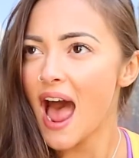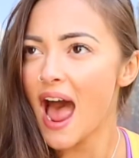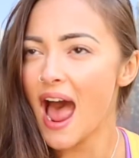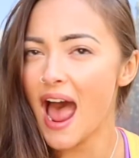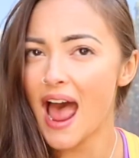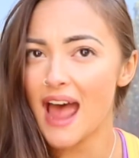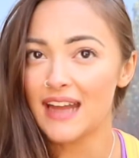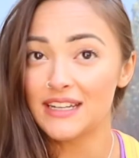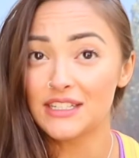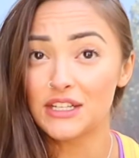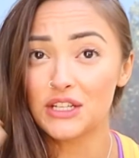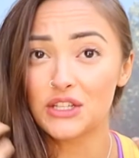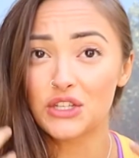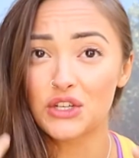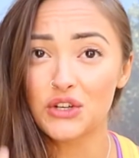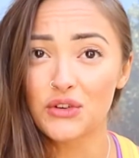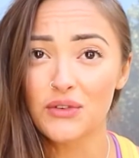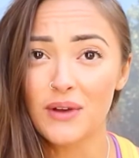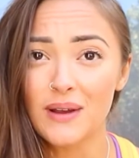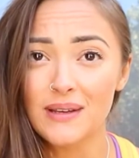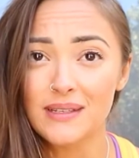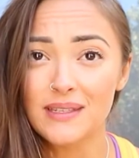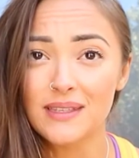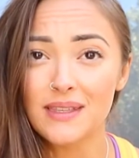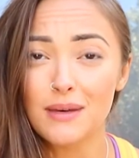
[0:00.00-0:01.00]
and
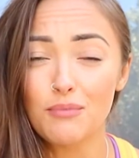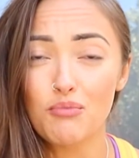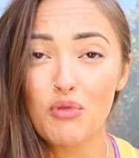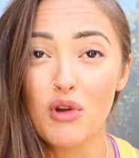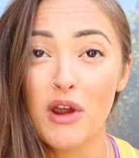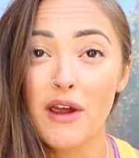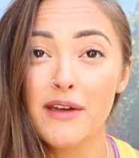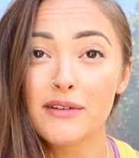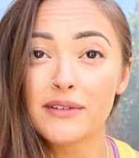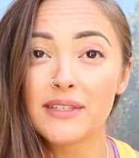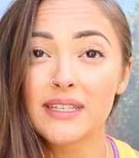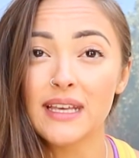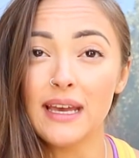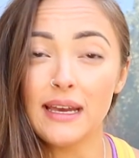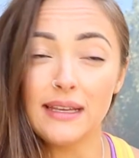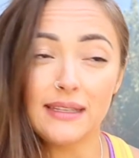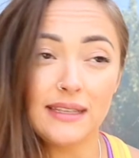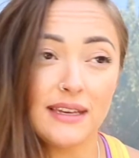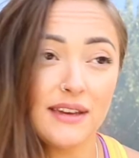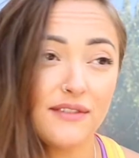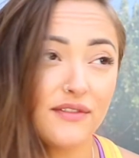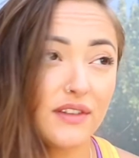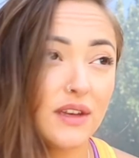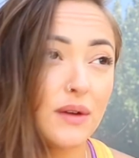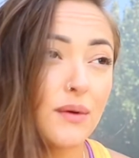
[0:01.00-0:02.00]
trust the process.
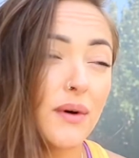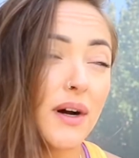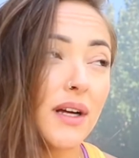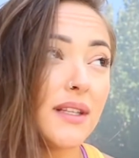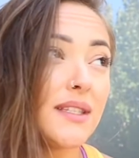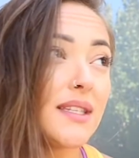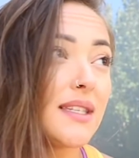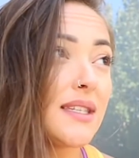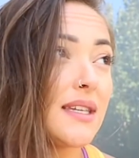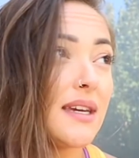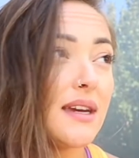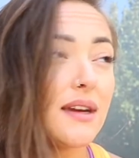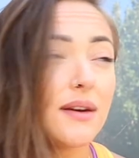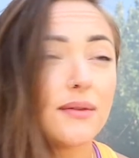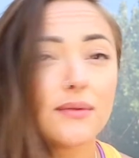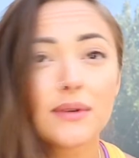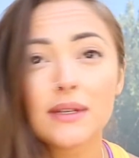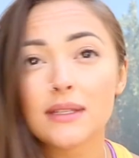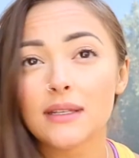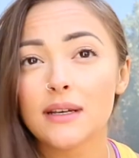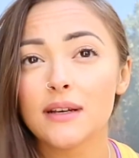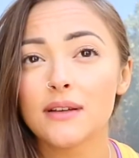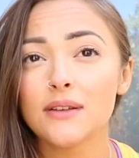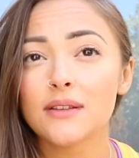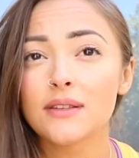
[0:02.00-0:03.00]
If you aren't seeing
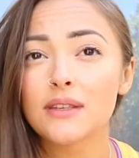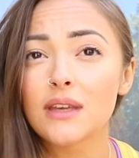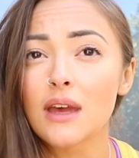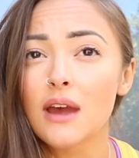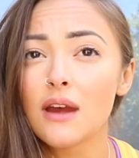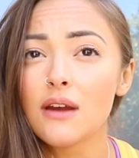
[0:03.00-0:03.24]
results